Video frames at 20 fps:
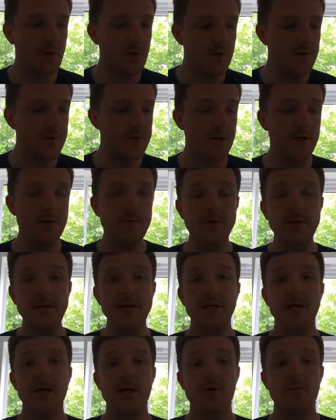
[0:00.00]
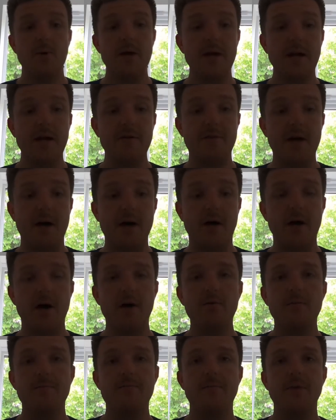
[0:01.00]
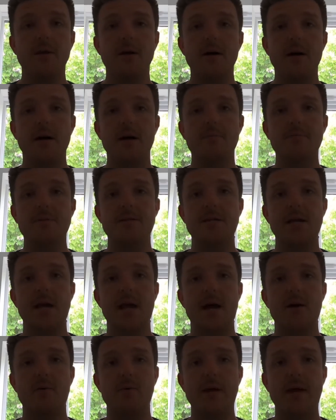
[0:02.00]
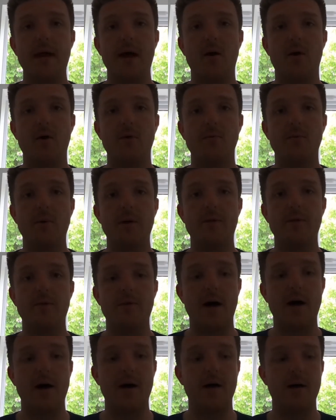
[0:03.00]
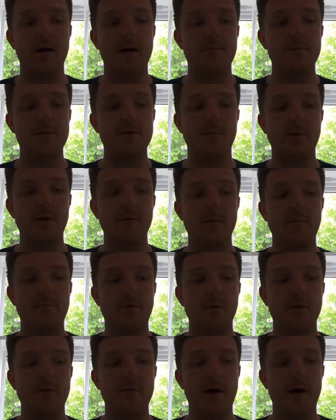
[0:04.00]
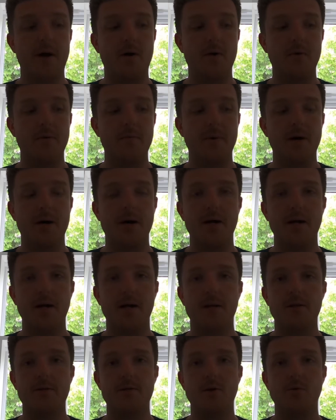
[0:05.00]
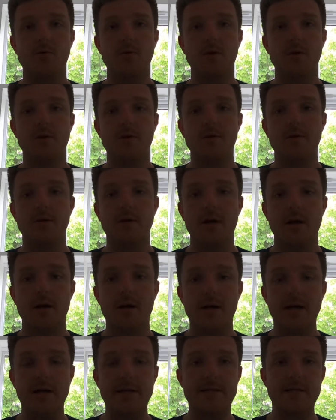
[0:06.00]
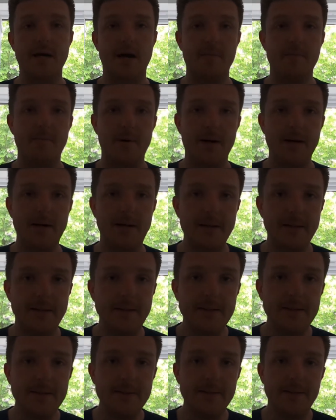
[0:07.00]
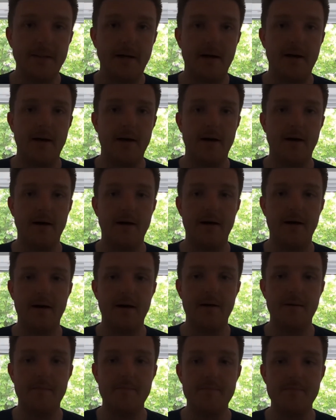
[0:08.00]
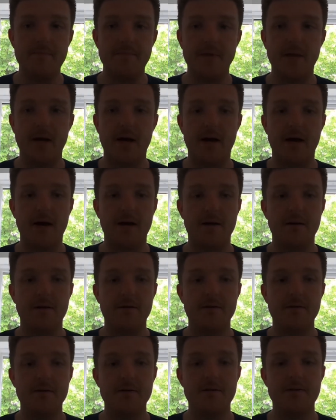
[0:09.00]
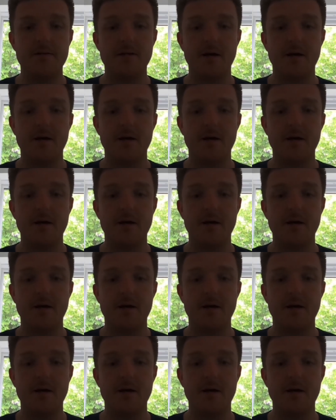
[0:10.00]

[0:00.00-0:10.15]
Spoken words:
So we're going to give that a go, see how we get on with that. So I'm going to be putting that on my Dolan E-Tap bike, and